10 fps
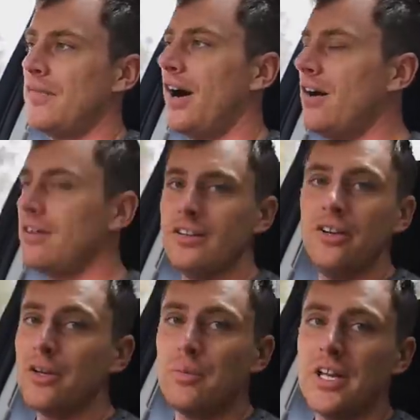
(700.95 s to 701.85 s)
I,
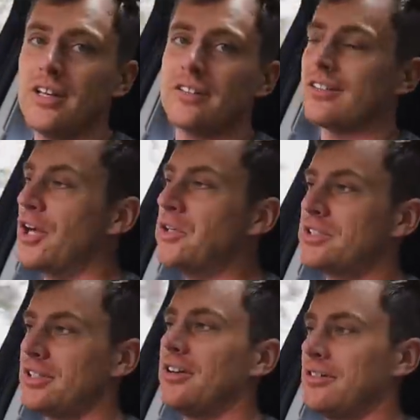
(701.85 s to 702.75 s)
you could be
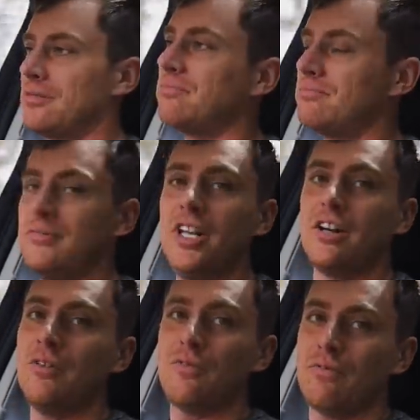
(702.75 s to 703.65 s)
close to you
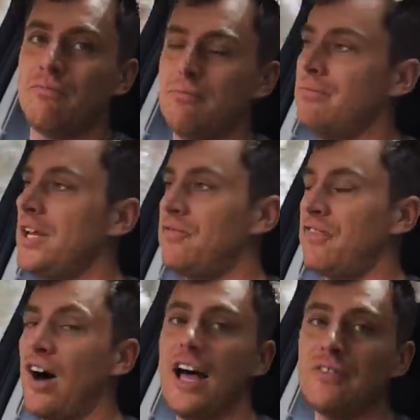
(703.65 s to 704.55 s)
know, mid
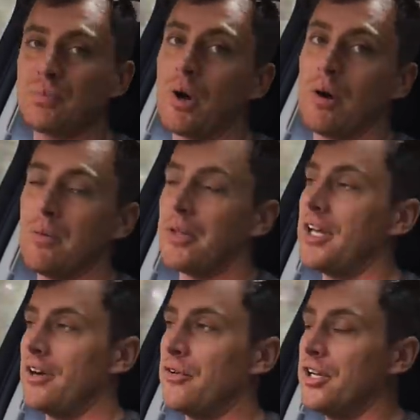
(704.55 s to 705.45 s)
fives
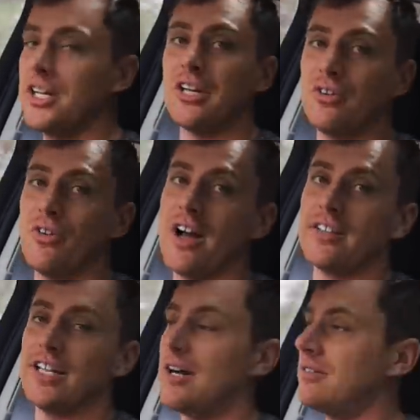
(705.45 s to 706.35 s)
probably on a really good
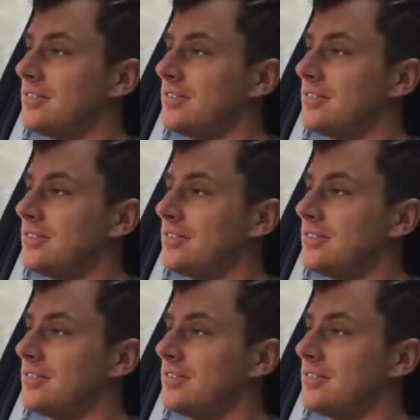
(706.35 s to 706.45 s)
run. That,